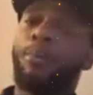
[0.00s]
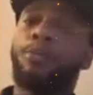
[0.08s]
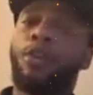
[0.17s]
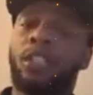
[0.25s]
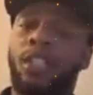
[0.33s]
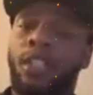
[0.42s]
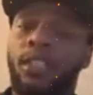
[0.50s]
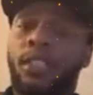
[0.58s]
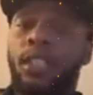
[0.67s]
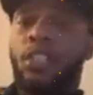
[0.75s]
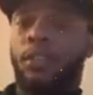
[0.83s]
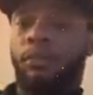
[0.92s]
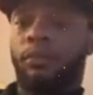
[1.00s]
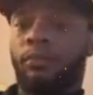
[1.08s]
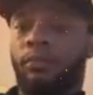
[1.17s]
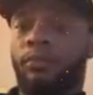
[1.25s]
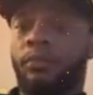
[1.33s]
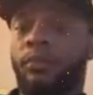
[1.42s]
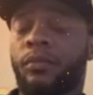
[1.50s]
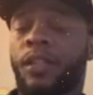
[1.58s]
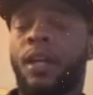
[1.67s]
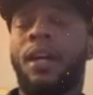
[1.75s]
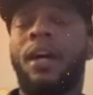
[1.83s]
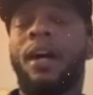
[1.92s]
I brought it to her attention.
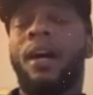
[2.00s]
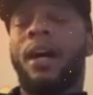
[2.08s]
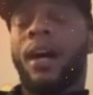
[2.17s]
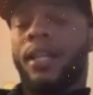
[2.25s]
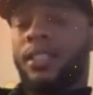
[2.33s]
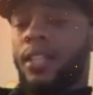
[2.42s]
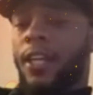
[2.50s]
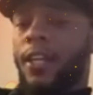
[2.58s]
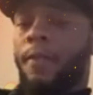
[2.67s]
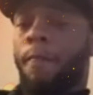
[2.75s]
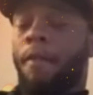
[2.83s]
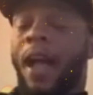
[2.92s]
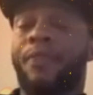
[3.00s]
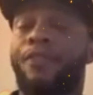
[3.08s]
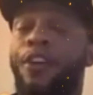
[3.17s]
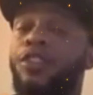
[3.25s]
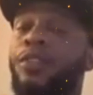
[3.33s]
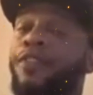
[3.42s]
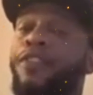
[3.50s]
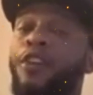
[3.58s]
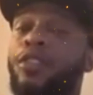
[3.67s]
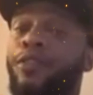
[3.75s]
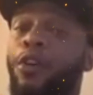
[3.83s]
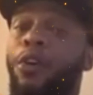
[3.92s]
I said, first
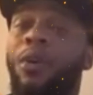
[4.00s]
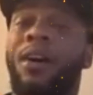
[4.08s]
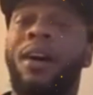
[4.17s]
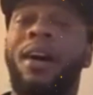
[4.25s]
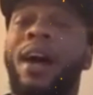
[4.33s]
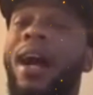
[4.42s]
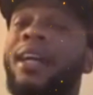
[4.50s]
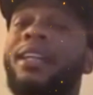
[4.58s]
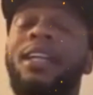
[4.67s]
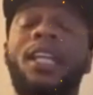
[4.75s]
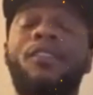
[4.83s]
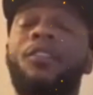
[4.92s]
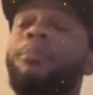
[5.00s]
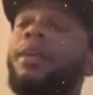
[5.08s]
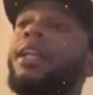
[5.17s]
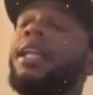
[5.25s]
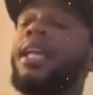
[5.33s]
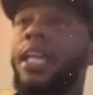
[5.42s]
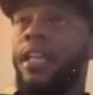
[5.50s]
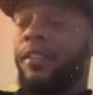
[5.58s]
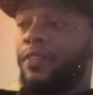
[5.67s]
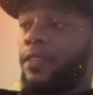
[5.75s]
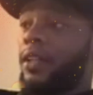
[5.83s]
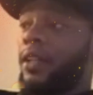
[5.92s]
of all, I couldn't even
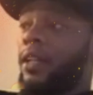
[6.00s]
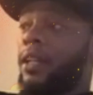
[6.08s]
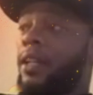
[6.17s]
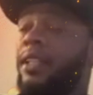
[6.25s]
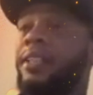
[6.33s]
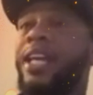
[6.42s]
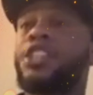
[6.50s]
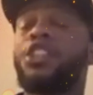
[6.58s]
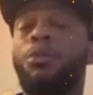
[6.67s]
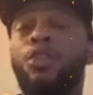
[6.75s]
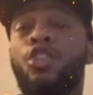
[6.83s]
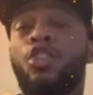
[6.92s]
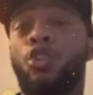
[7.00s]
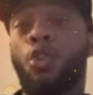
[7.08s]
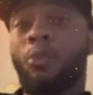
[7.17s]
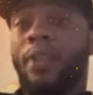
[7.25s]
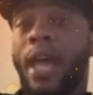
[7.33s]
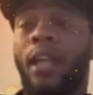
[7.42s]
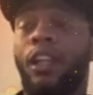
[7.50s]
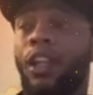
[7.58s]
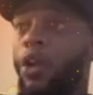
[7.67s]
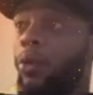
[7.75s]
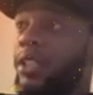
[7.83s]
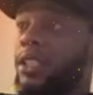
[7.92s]
believe that she was stooped that
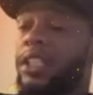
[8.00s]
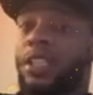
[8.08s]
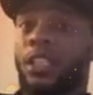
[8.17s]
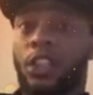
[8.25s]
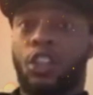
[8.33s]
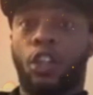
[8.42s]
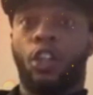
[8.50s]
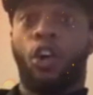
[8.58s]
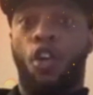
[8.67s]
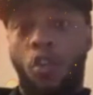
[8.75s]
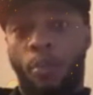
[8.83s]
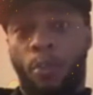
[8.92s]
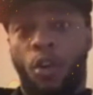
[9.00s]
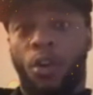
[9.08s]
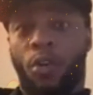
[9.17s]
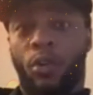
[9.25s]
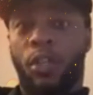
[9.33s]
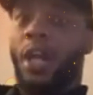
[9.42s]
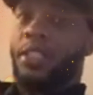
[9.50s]
low because he's such a cornball.